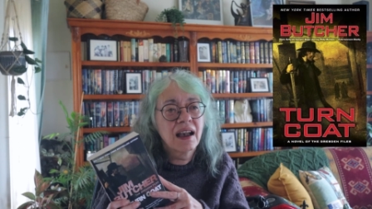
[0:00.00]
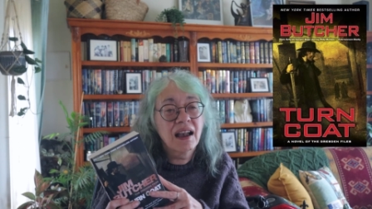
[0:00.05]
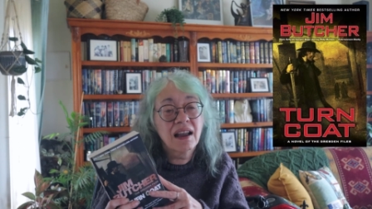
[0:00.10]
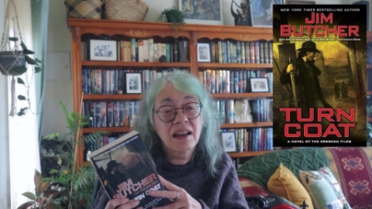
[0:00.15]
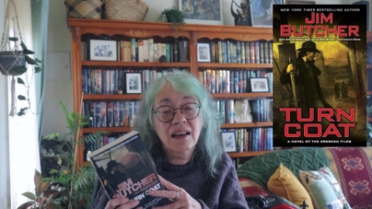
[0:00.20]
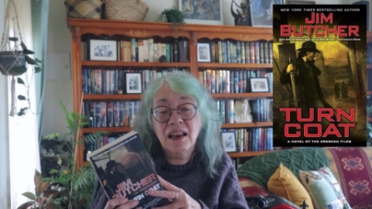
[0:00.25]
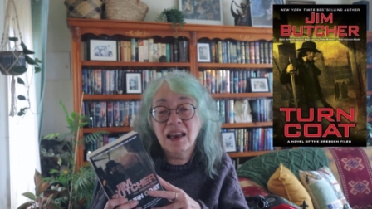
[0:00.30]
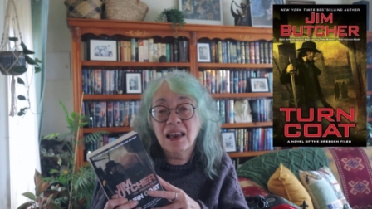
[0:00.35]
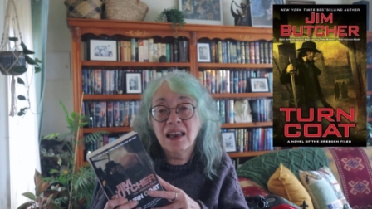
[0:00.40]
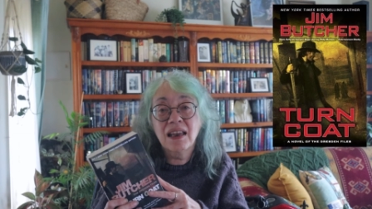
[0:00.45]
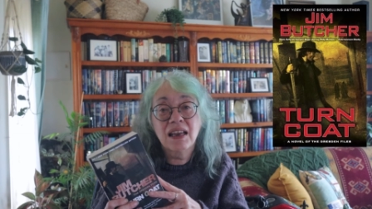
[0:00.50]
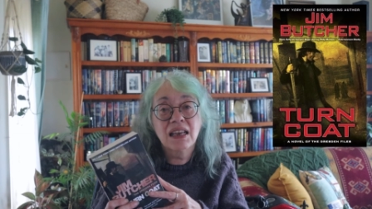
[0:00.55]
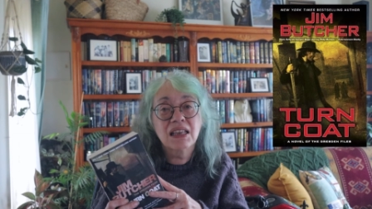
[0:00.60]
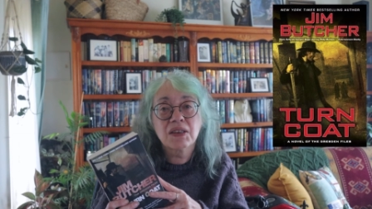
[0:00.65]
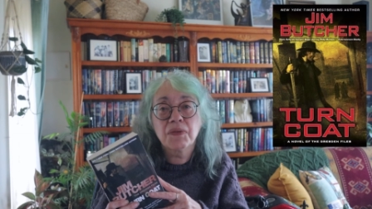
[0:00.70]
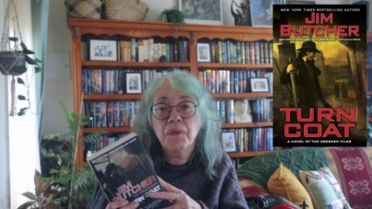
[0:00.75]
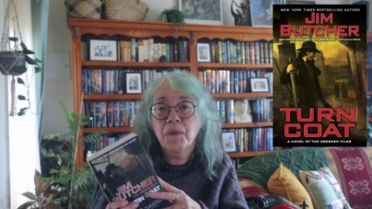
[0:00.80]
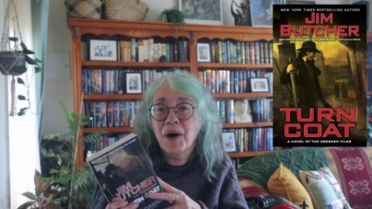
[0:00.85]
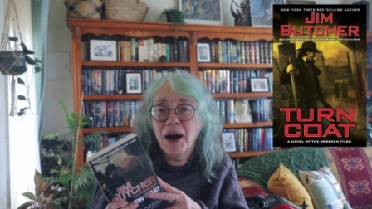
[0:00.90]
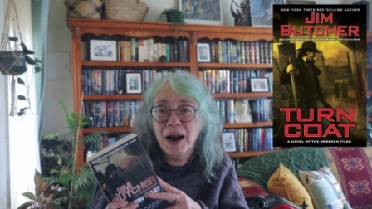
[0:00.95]
And he
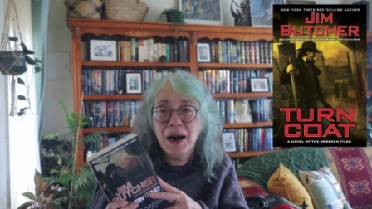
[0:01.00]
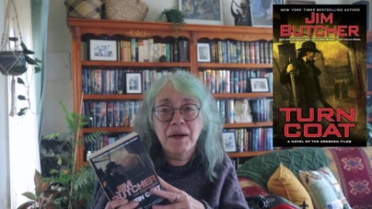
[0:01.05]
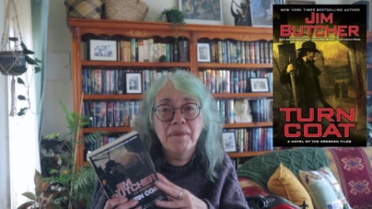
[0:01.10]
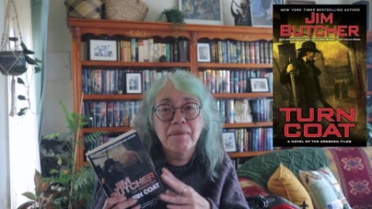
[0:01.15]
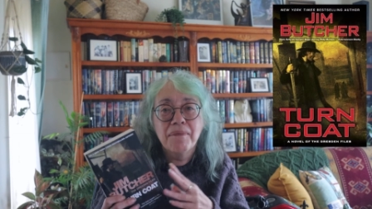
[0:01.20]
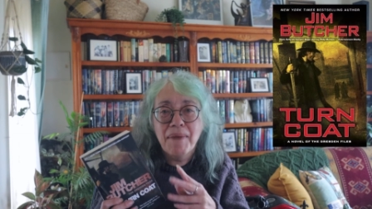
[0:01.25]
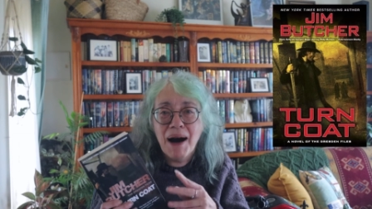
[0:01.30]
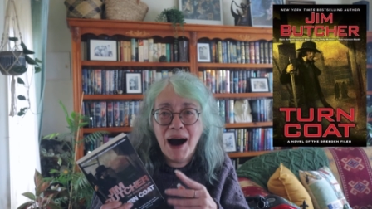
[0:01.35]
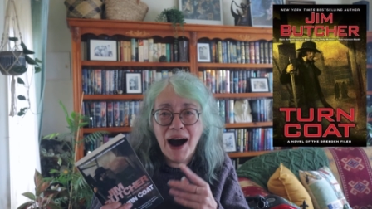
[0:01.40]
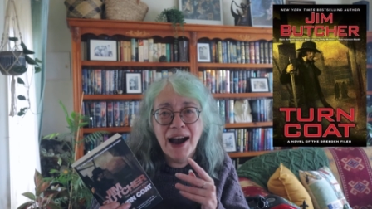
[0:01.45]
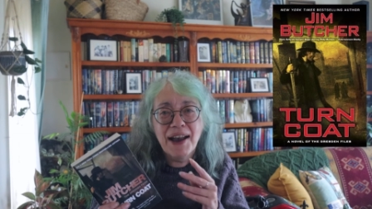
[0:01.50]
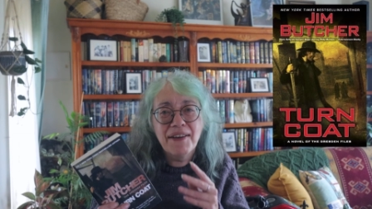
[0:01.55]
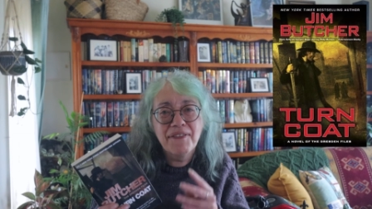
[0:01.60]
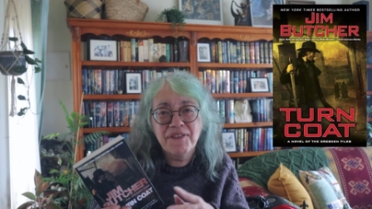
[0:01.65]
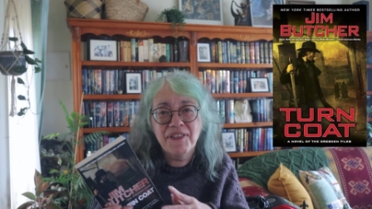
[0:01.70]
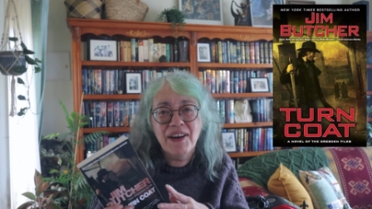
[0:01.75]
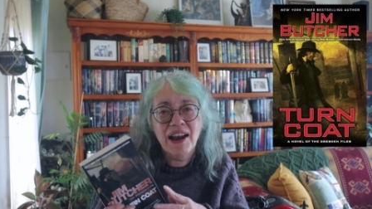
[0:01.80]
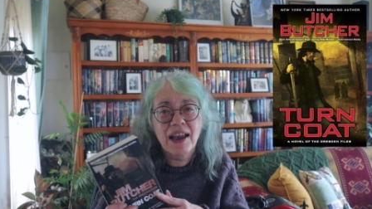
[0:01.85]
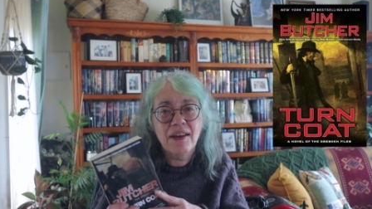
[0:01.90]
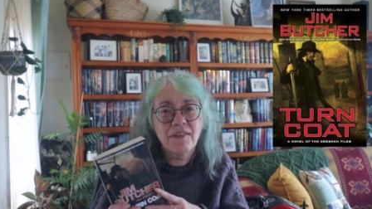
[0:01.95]
is one of my
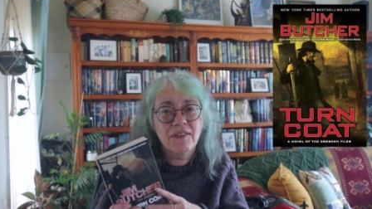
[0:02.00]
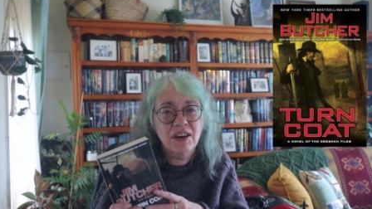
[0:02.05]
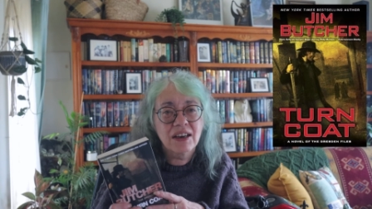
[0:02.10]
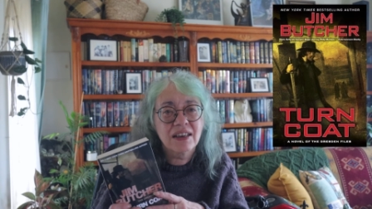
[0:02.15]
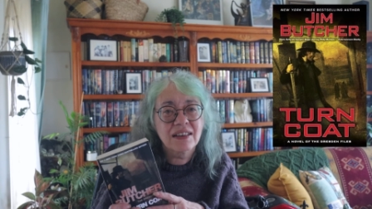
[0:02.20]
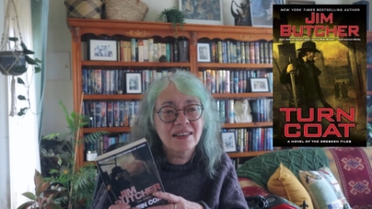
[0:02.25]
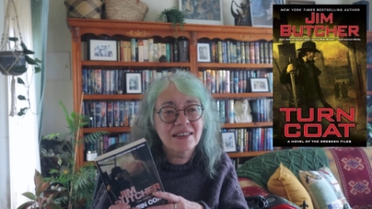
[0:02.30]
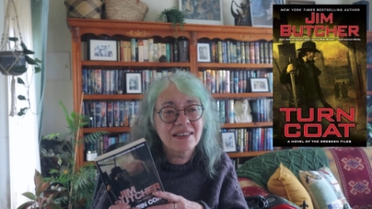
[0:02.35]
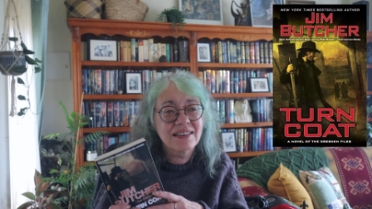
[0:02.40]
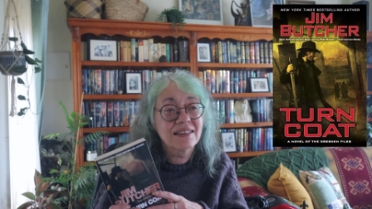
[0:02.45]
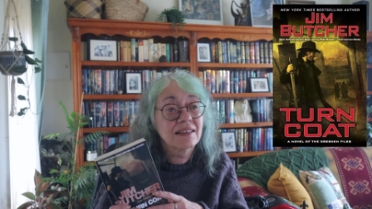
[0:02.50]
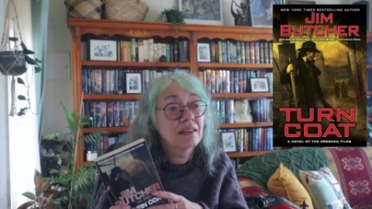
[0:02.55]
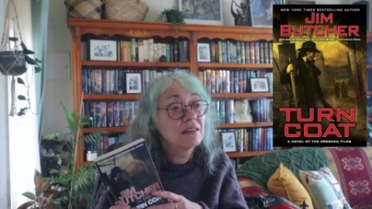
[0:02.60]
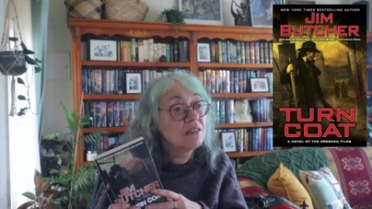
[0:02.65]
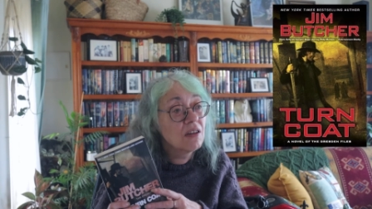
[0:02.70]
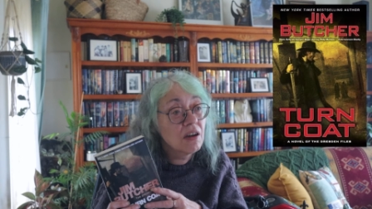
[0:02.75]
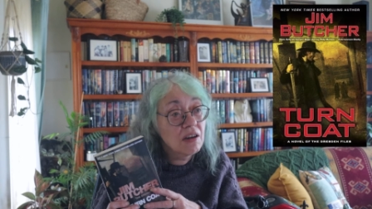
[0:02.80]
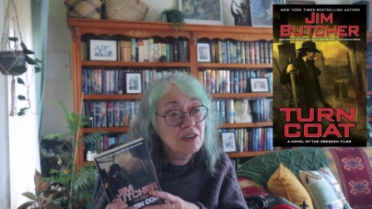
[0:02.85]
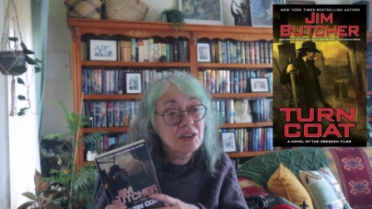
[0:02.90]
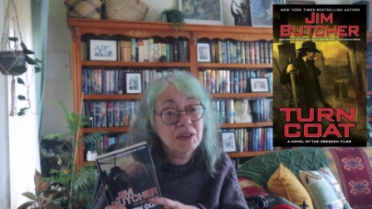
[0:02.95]
favorites.
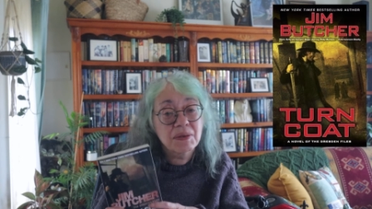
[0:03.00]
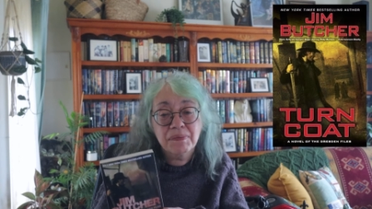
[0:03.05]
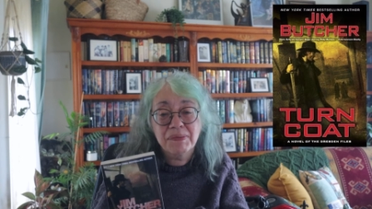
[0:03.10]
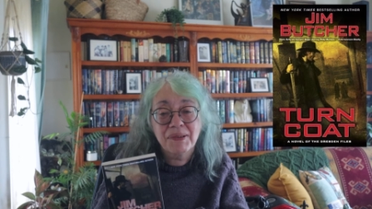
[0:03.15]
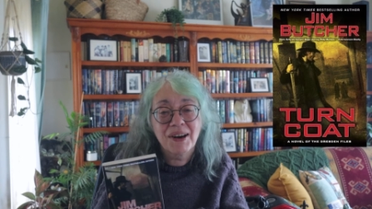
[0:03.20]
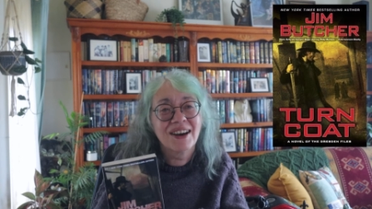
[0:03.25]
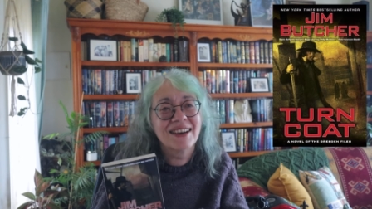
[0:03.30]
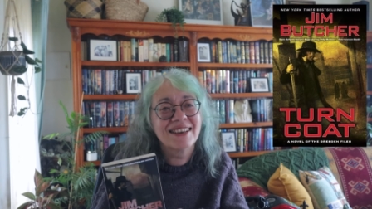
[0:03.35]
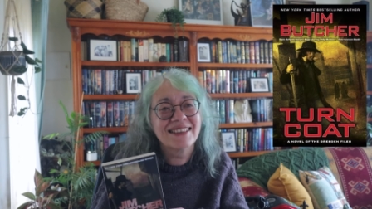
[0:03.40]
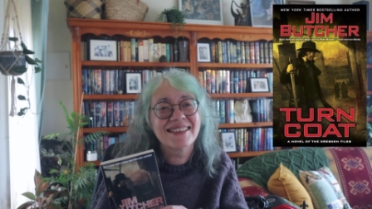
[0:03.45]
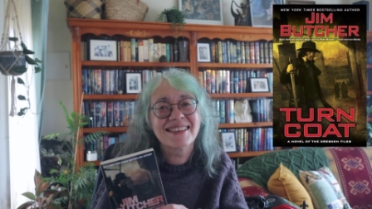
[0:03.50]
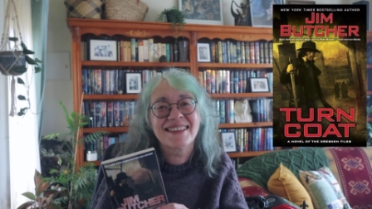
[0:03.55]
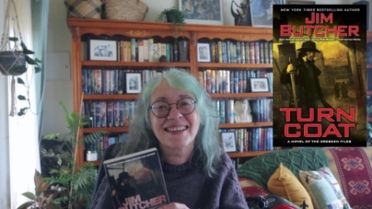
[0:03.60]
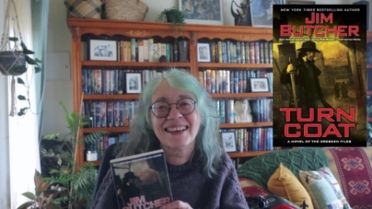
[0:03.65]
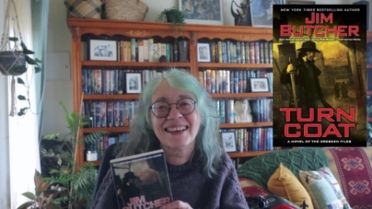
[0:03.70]
No surprise